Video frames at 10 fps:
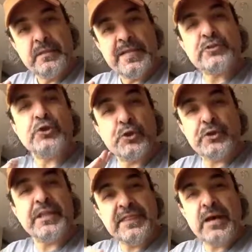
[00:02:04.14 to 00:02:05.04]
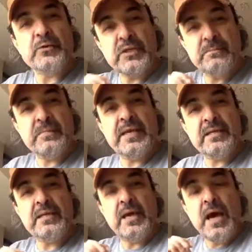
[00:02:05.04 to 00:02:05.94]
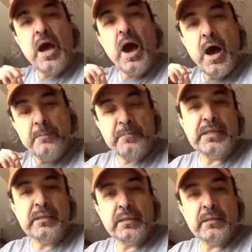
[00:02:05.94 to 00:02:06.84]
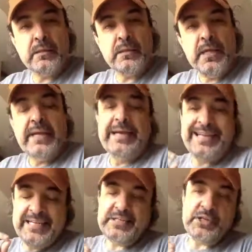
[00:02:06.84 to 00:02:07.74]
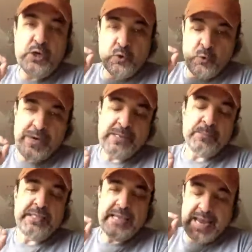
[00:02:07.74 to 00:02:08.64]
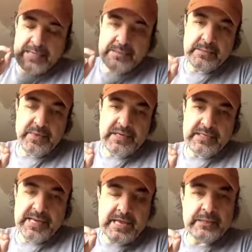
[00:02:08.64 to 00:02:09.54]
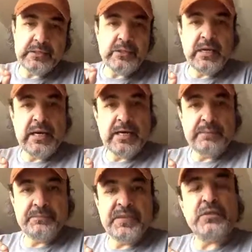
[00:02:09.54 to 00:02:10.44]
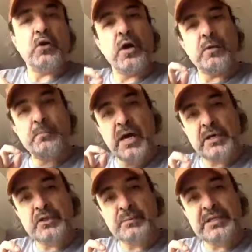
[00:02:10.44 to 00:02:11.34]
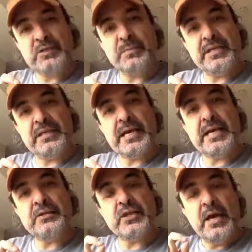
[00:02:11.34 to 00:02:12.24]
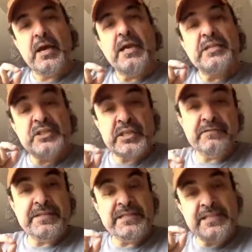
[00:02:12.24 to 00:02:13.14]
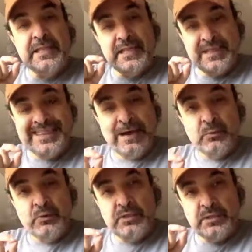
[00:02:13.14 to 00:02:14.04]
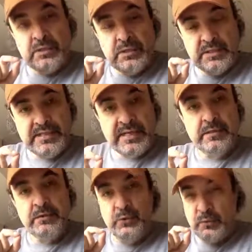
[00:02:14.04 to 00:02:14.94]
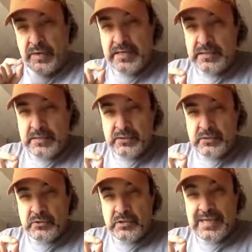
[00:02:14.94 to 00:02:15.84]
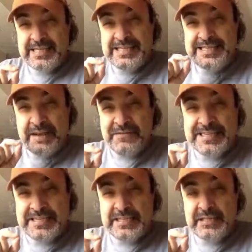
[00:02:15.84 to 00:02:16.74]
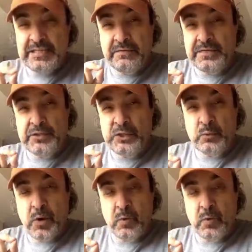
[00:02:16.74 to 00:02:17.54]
That's 30,000 men a month. It is credibly estimated at this time that there are possibly as many as 70,000 dead Ukrainians, 70, 70.